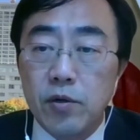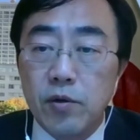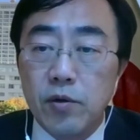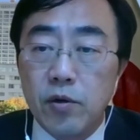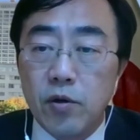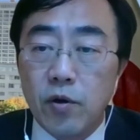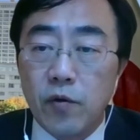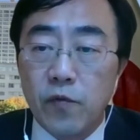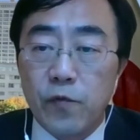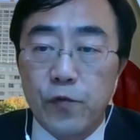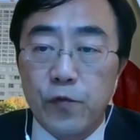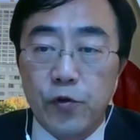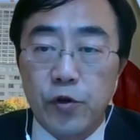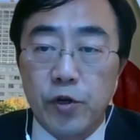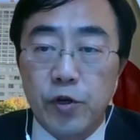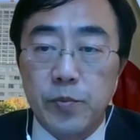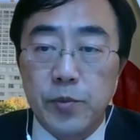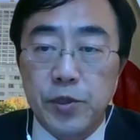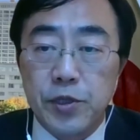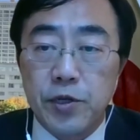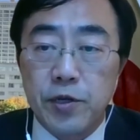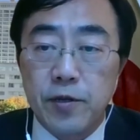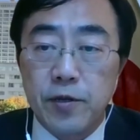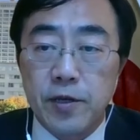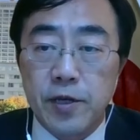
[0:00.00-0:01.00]
confirmed
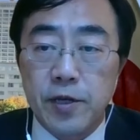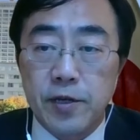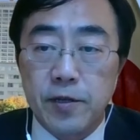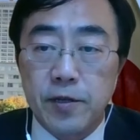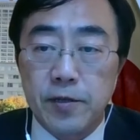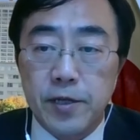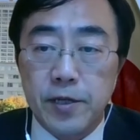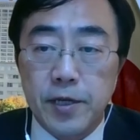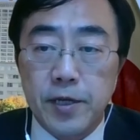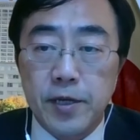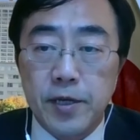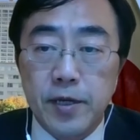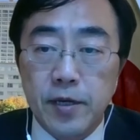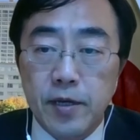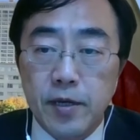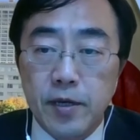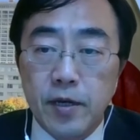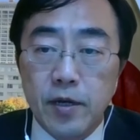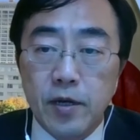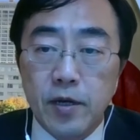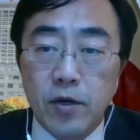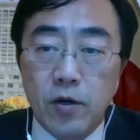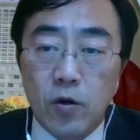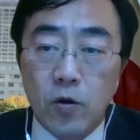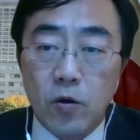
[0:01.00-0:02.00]
clearly,
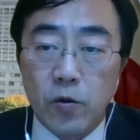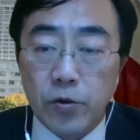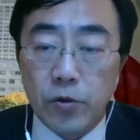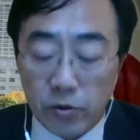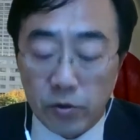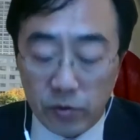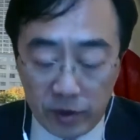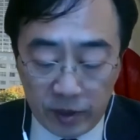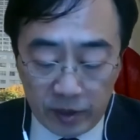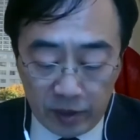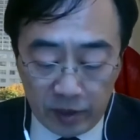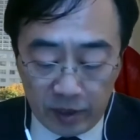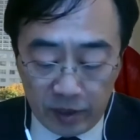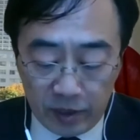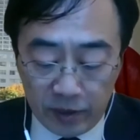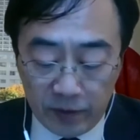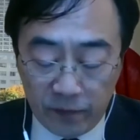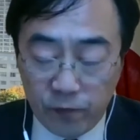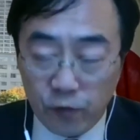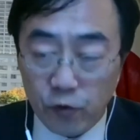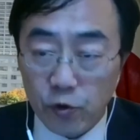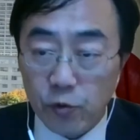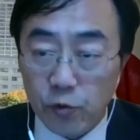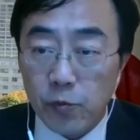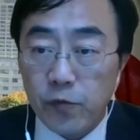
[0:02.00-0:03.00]
although in the
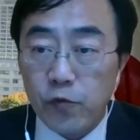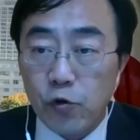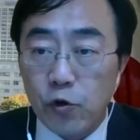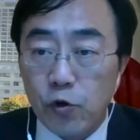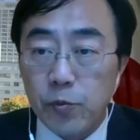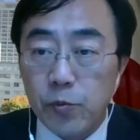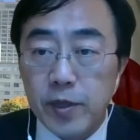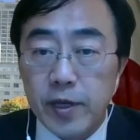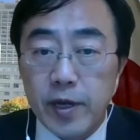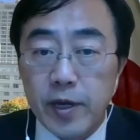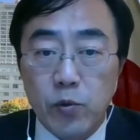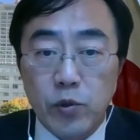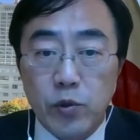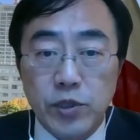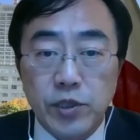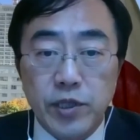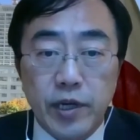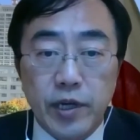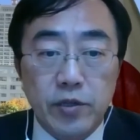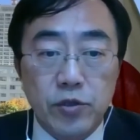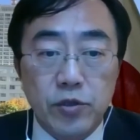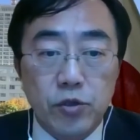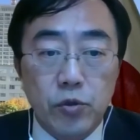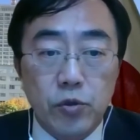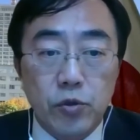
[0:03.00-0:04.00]
formula which I
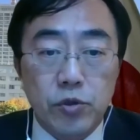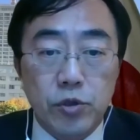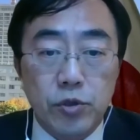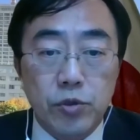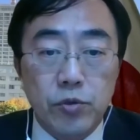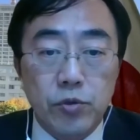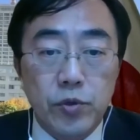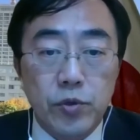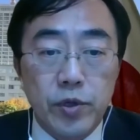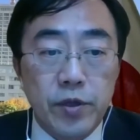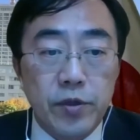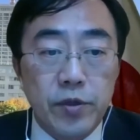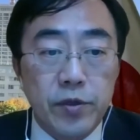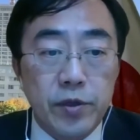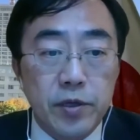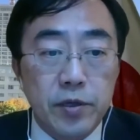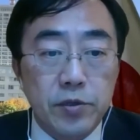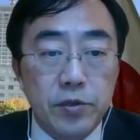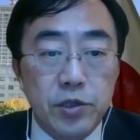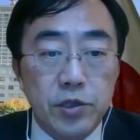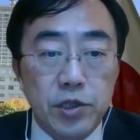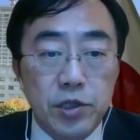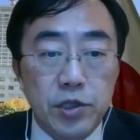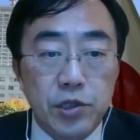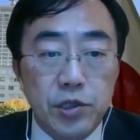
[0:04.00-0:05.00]
showed you in the
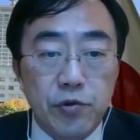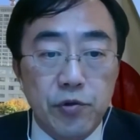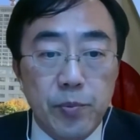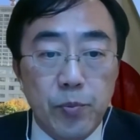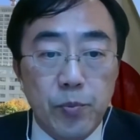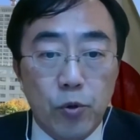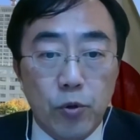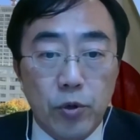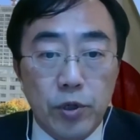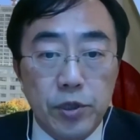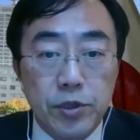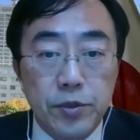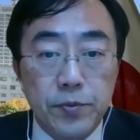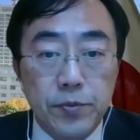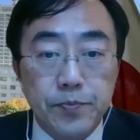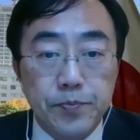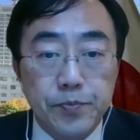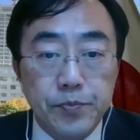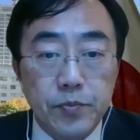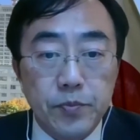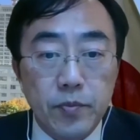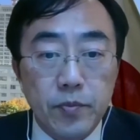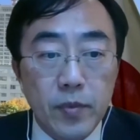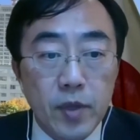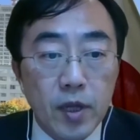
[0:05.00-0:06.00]
GG report.
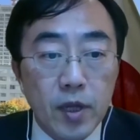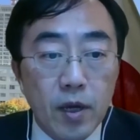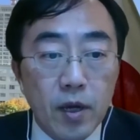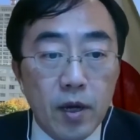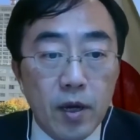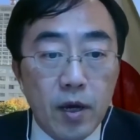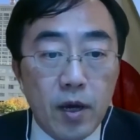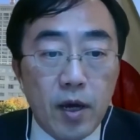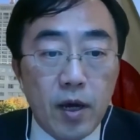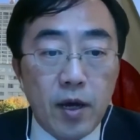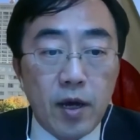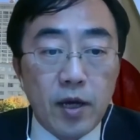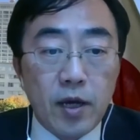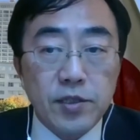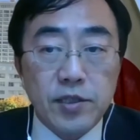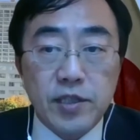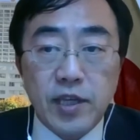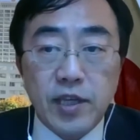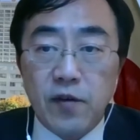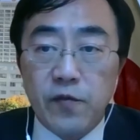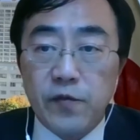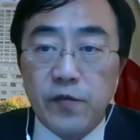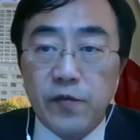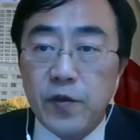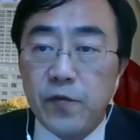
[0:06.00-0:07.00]

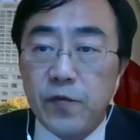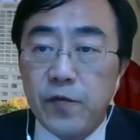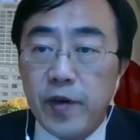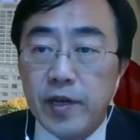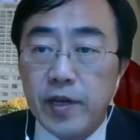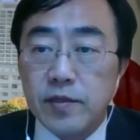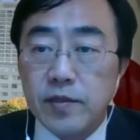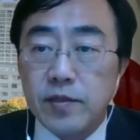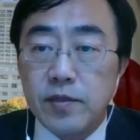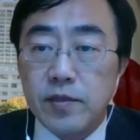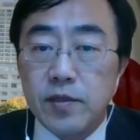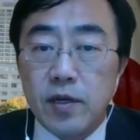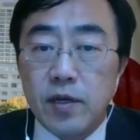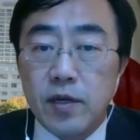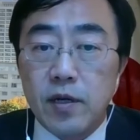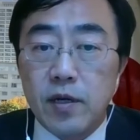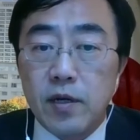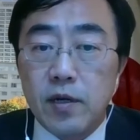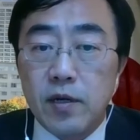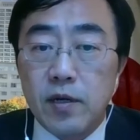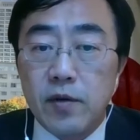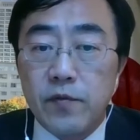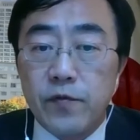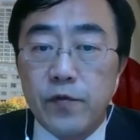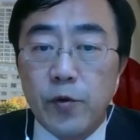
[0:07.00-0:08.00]
Self-defense,
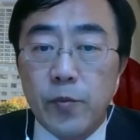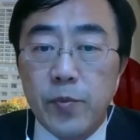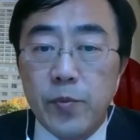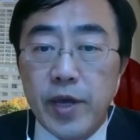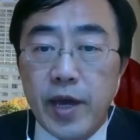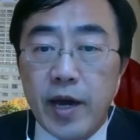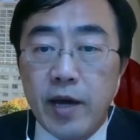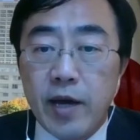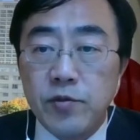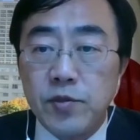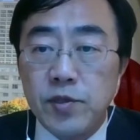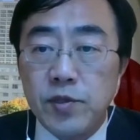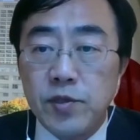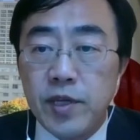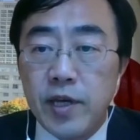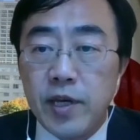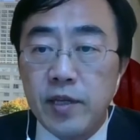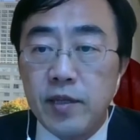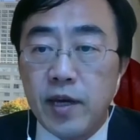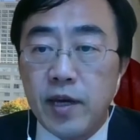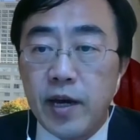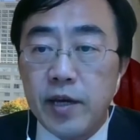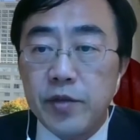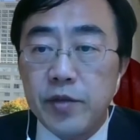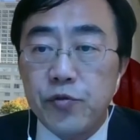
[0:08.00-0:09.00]
from the outset,
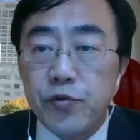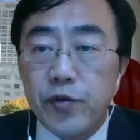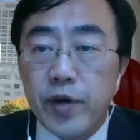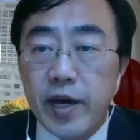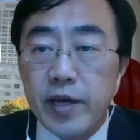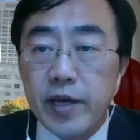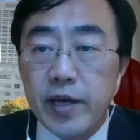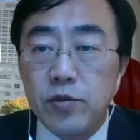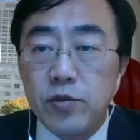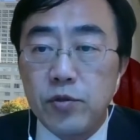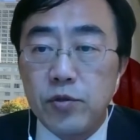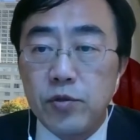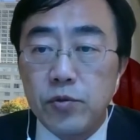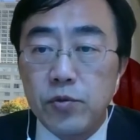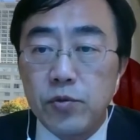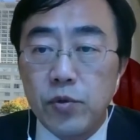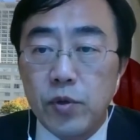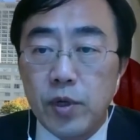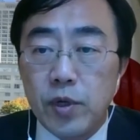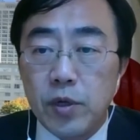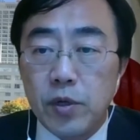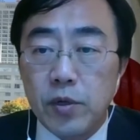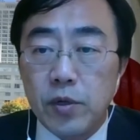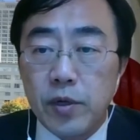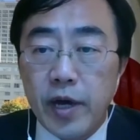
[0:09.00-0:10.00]
I tried
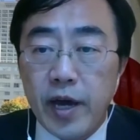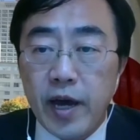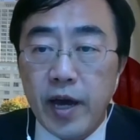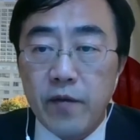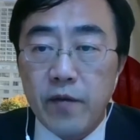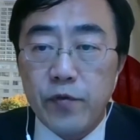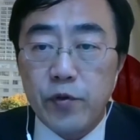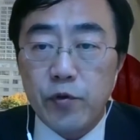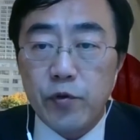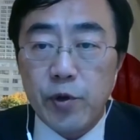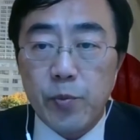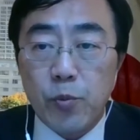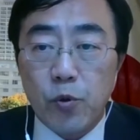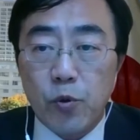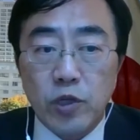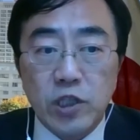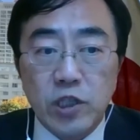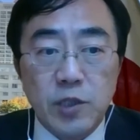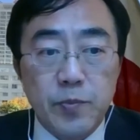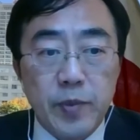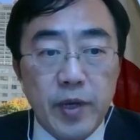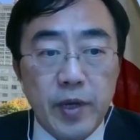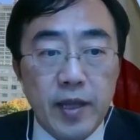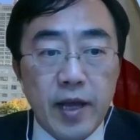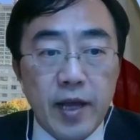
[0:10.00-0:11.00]
to have the report
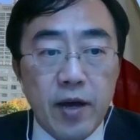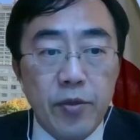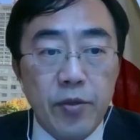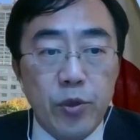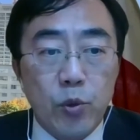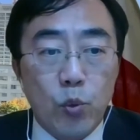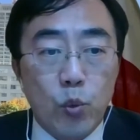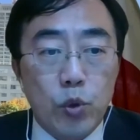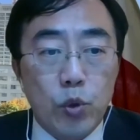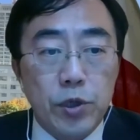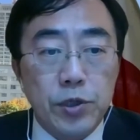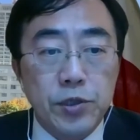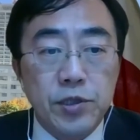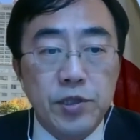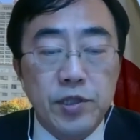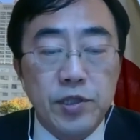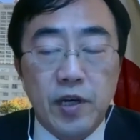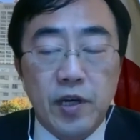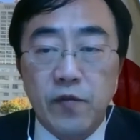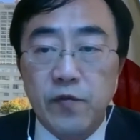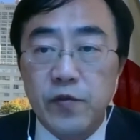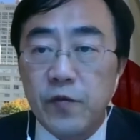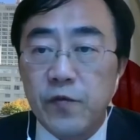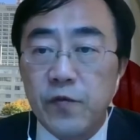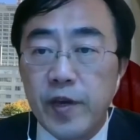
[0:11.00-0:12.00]
spell out the word
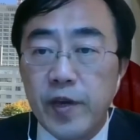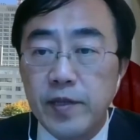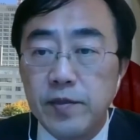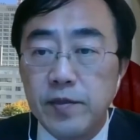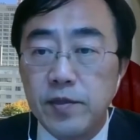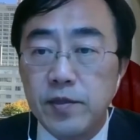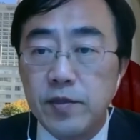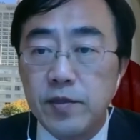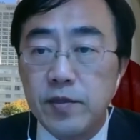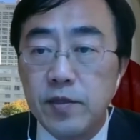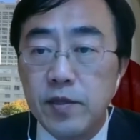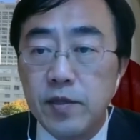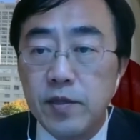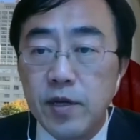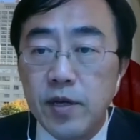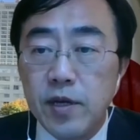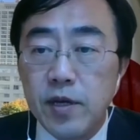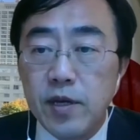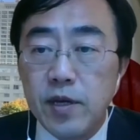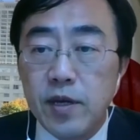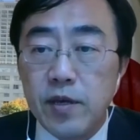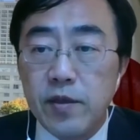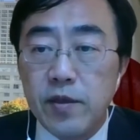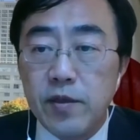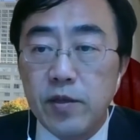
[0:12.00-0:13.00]
self-defense.
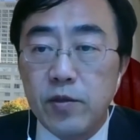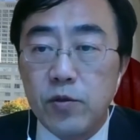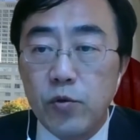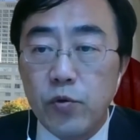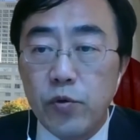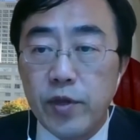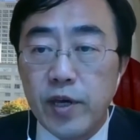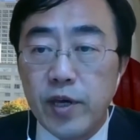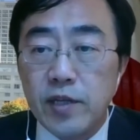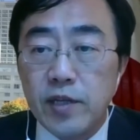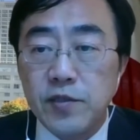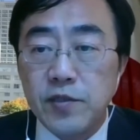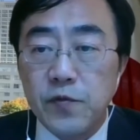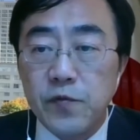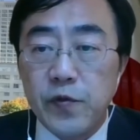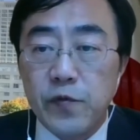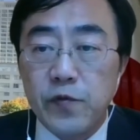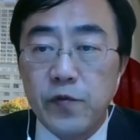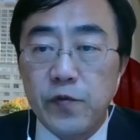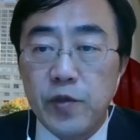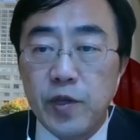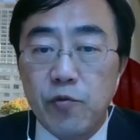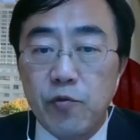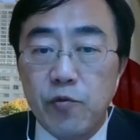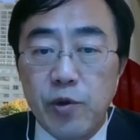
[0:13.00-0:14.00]
In the
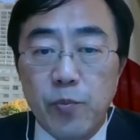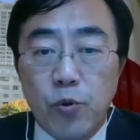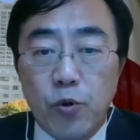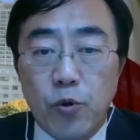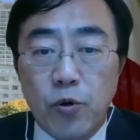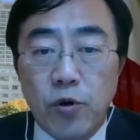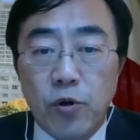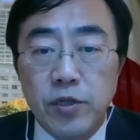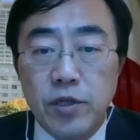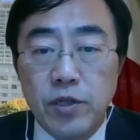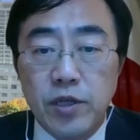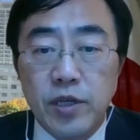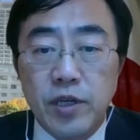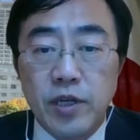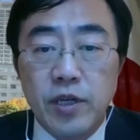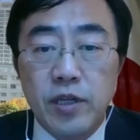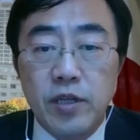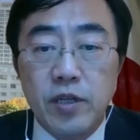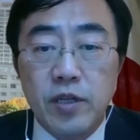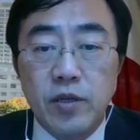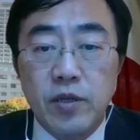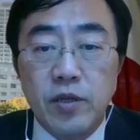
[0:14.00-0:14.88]
2015 report, it